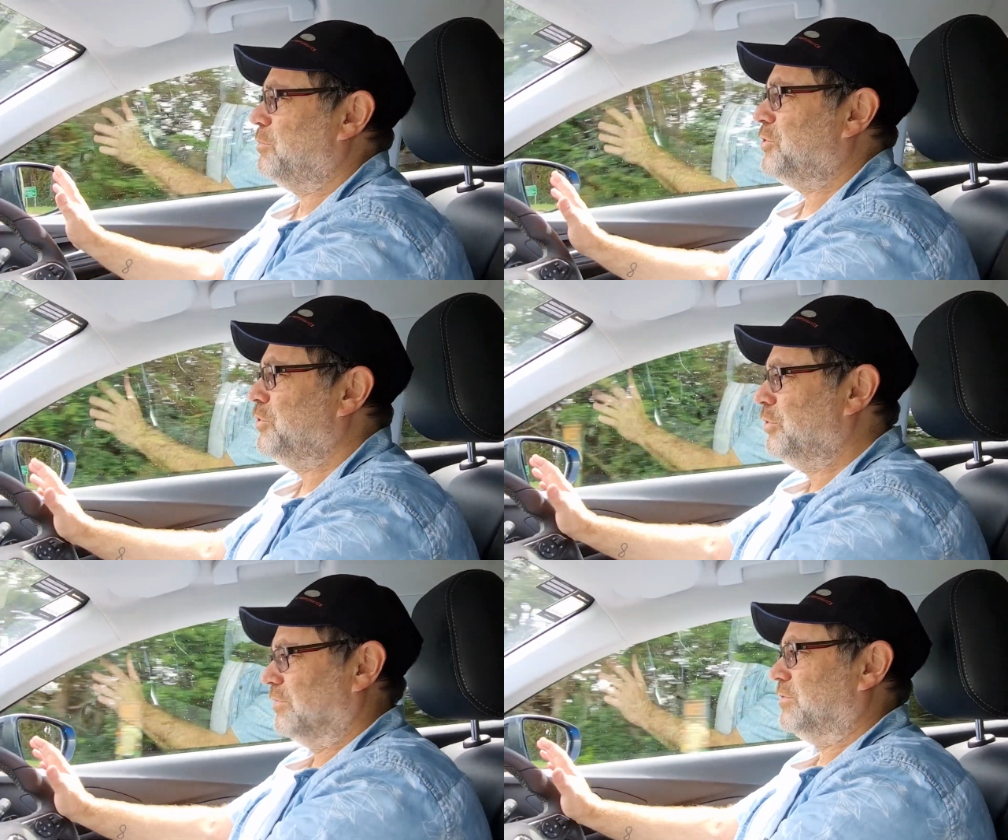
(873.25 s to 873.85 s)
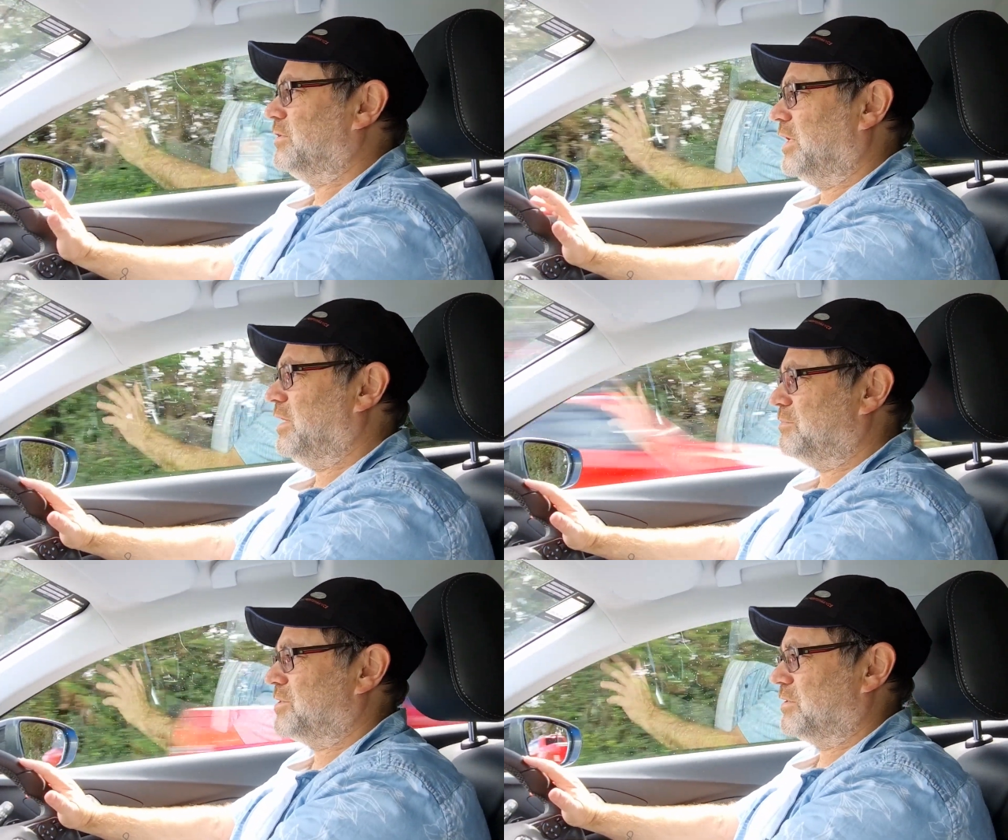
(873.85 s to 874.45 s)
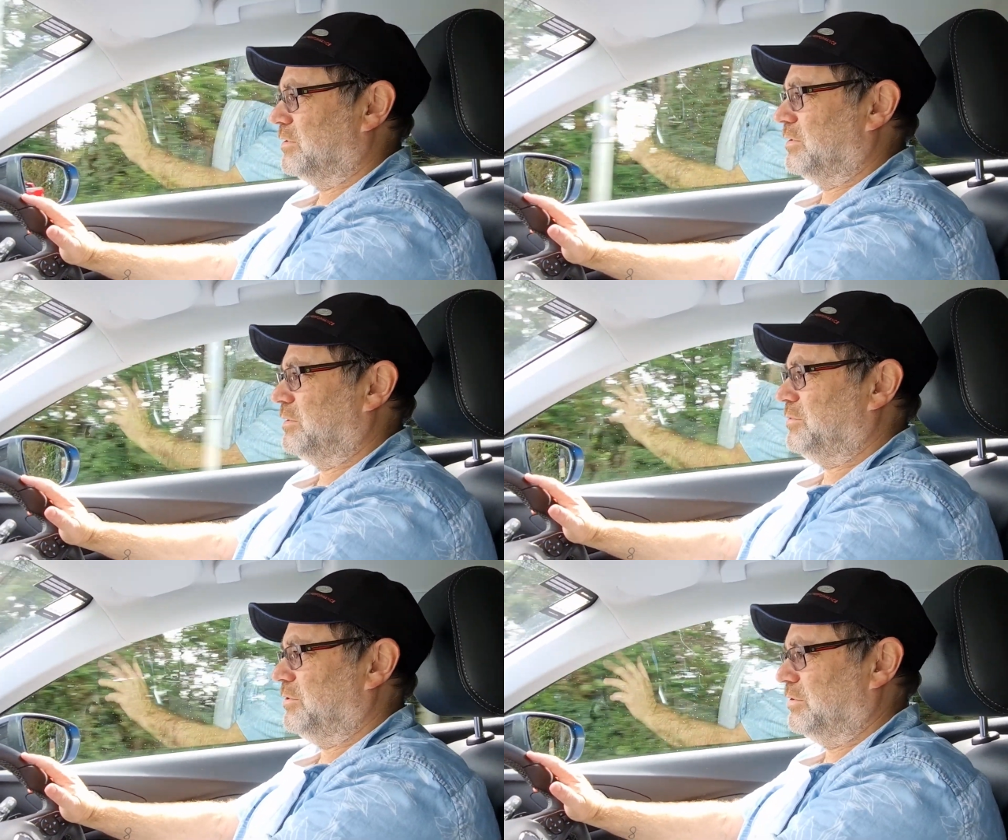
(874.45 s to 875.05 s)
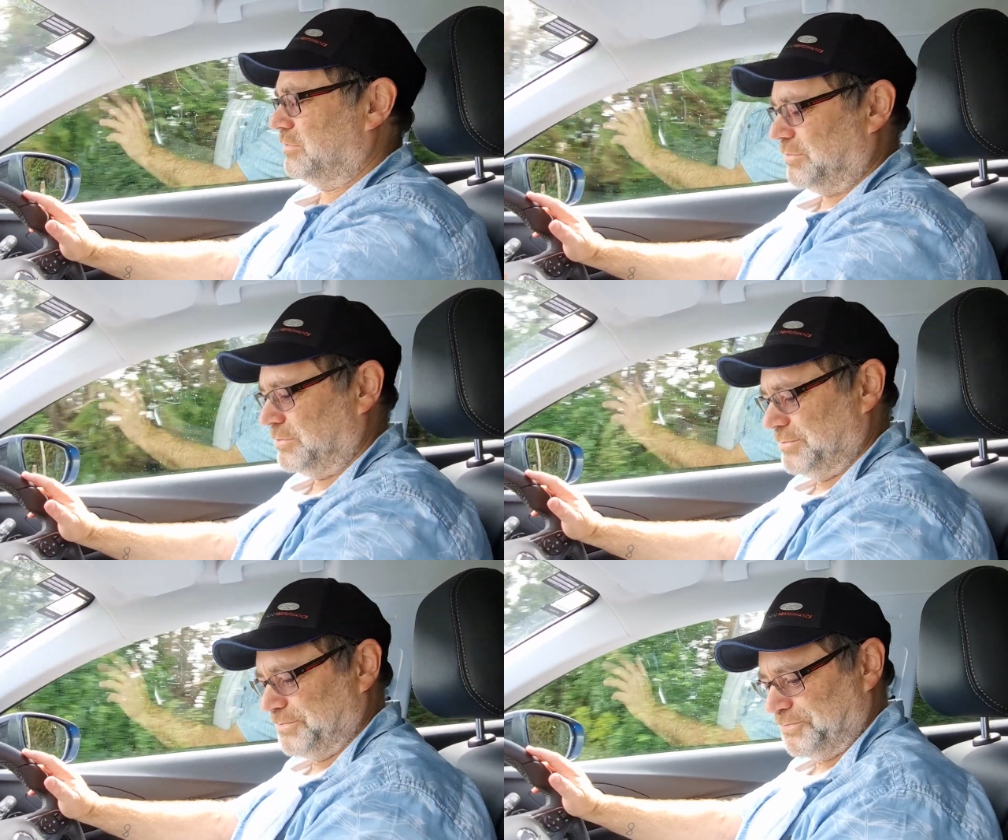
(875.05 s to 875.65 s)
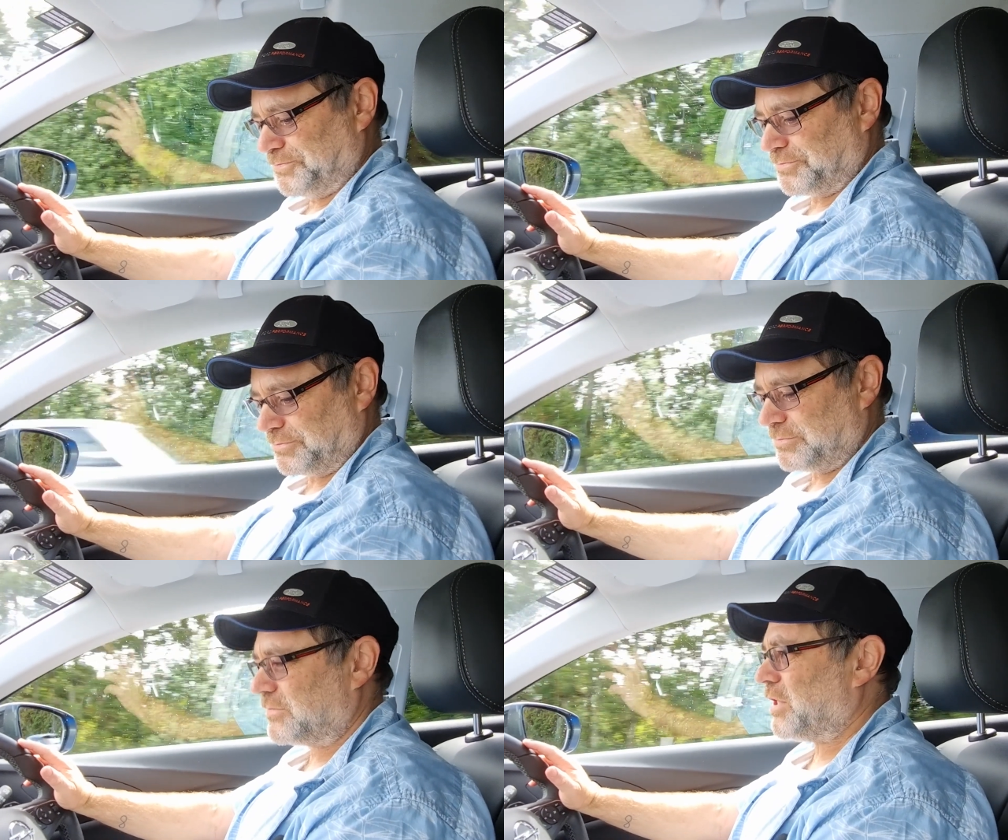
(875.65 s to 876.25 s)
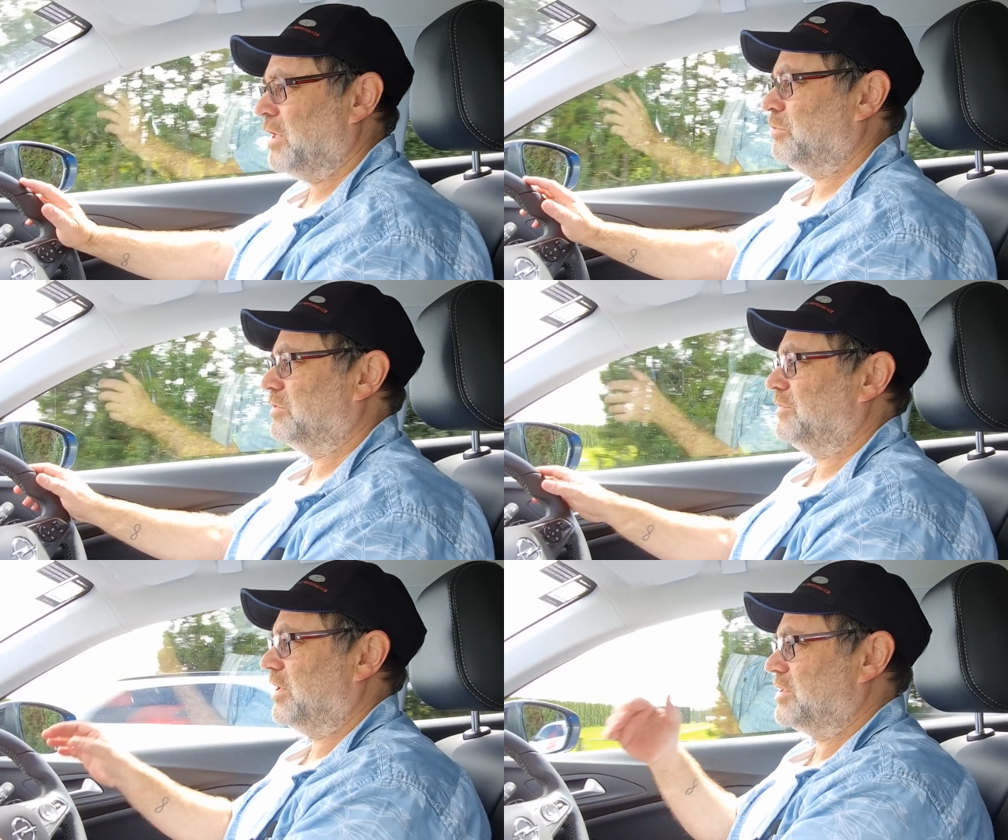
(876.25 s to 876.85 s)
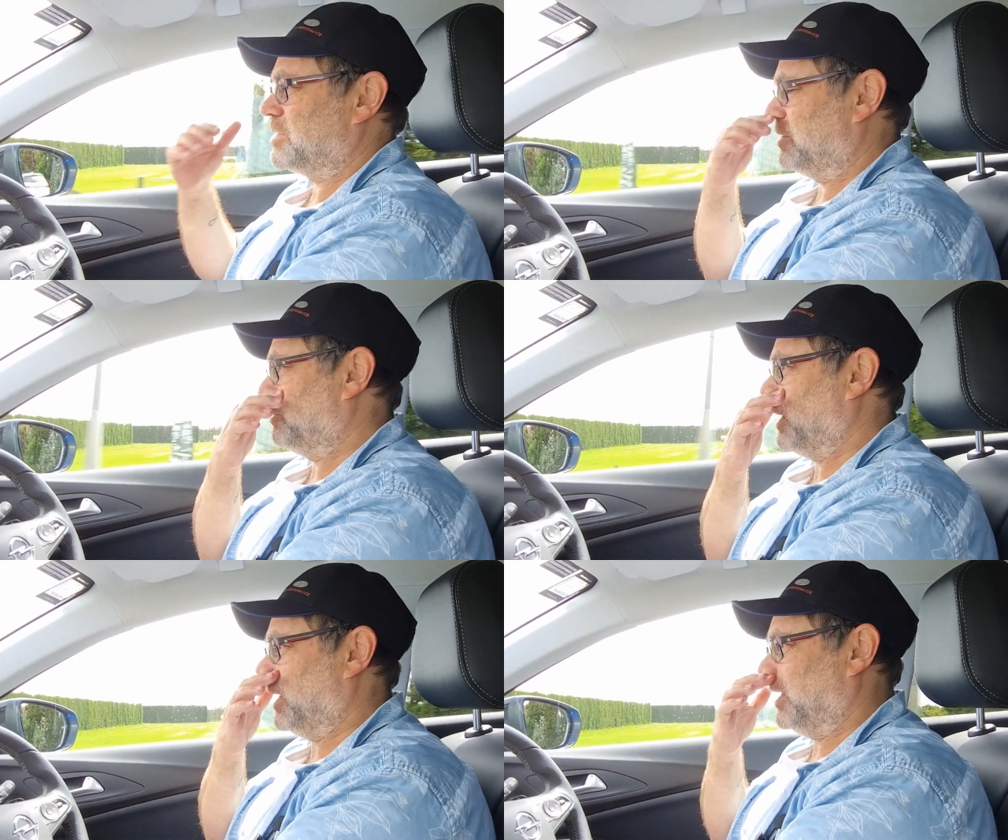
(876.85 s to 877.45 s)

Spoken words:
Beautiful, absolutely beautiful. And we'll find some